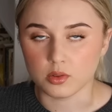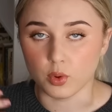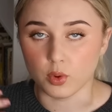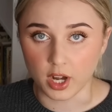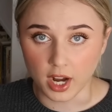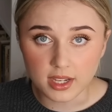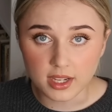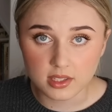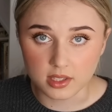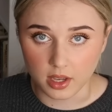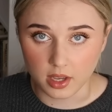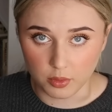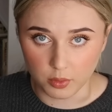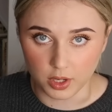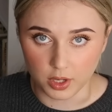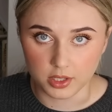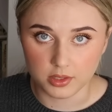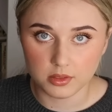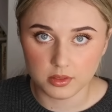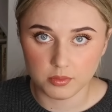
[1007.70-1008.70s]
So what I said
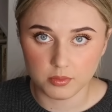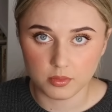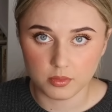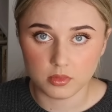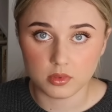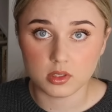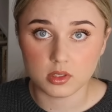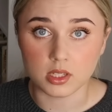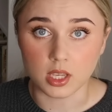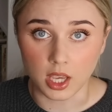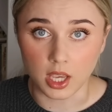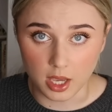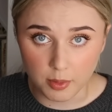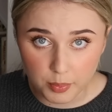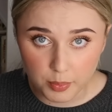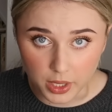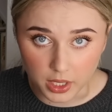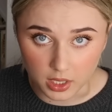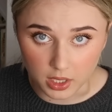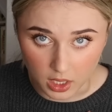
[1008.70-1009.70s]
was,
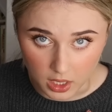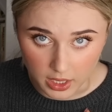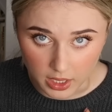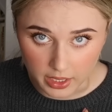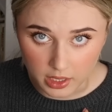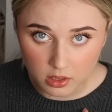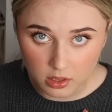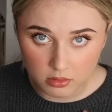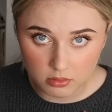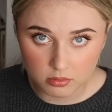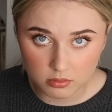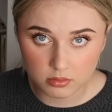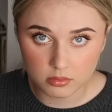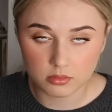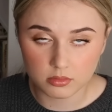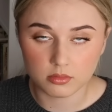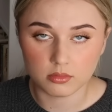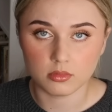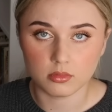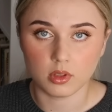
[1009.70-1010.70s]
typically
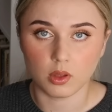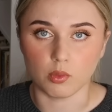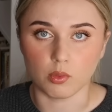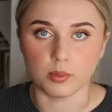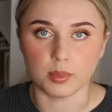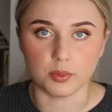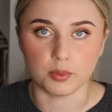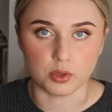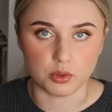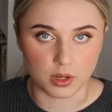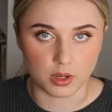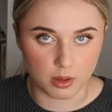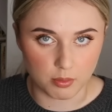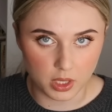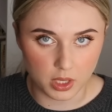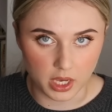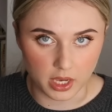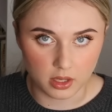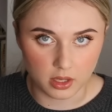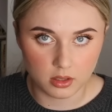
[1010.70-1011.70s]
when people do an
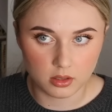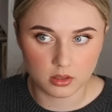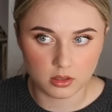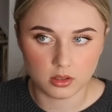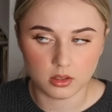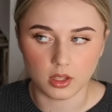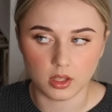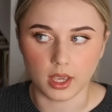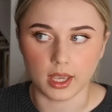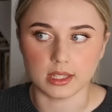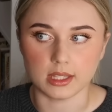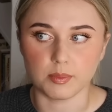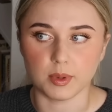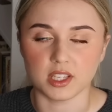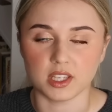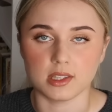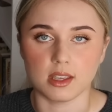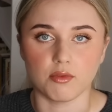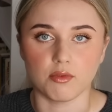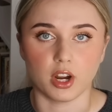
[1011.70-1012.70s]
MBA, it's
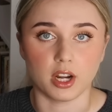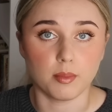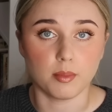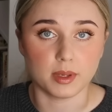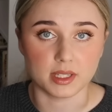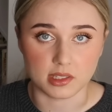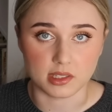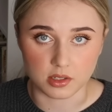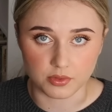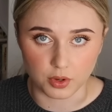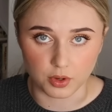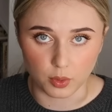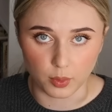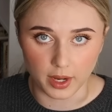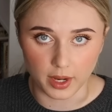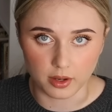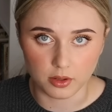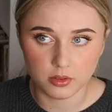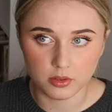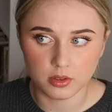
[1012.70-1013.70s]
because they ran a business for a
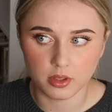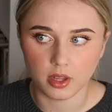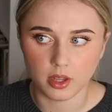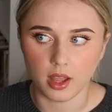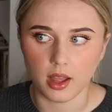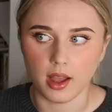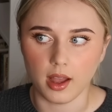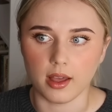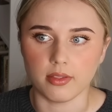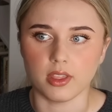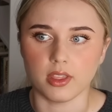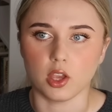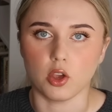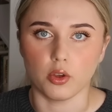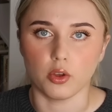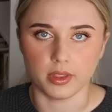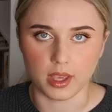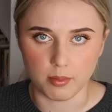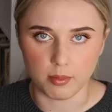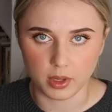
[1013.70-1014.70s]
while and they
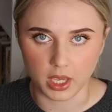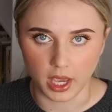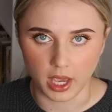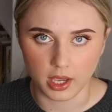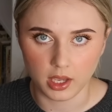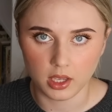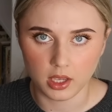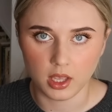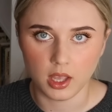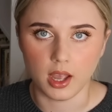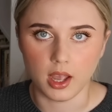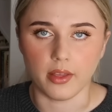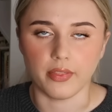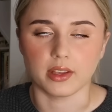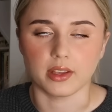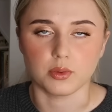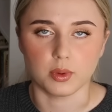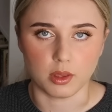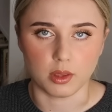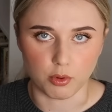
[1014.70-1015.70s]
got the MBA and
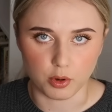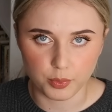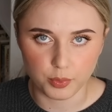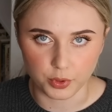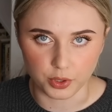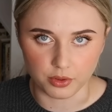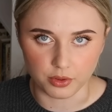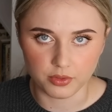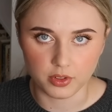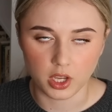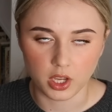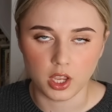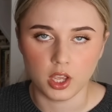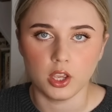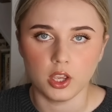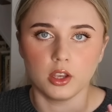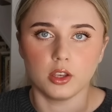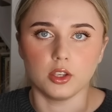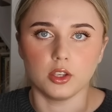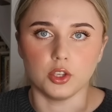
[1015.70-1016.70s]
that's why they were approved.
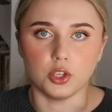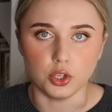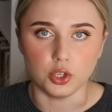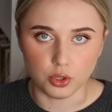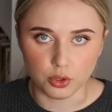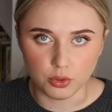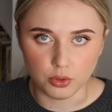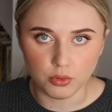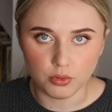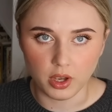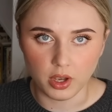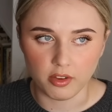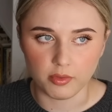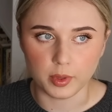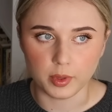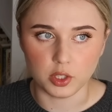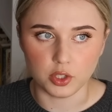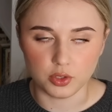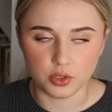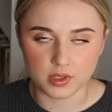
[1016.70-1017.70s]
You have
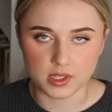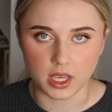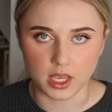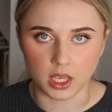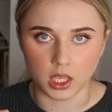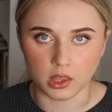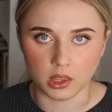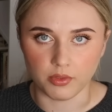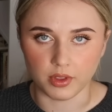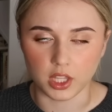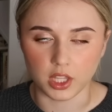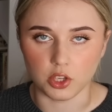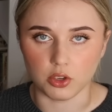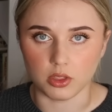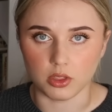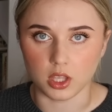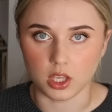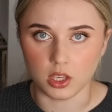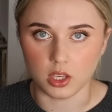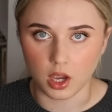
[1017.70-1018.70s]
been using the fact that
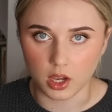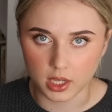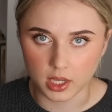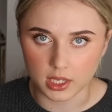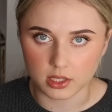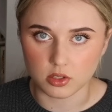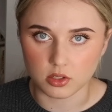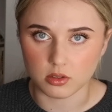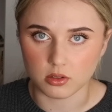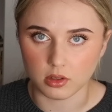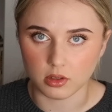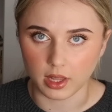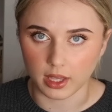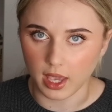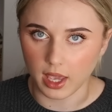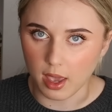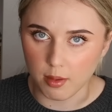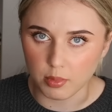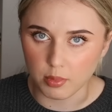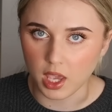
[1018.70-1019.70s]
you're the youngest
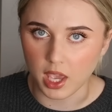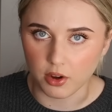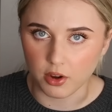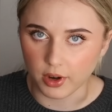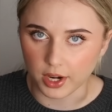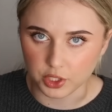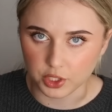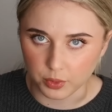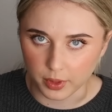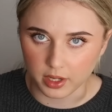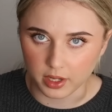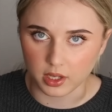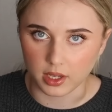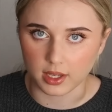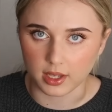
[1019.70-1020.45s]
like MBA graduate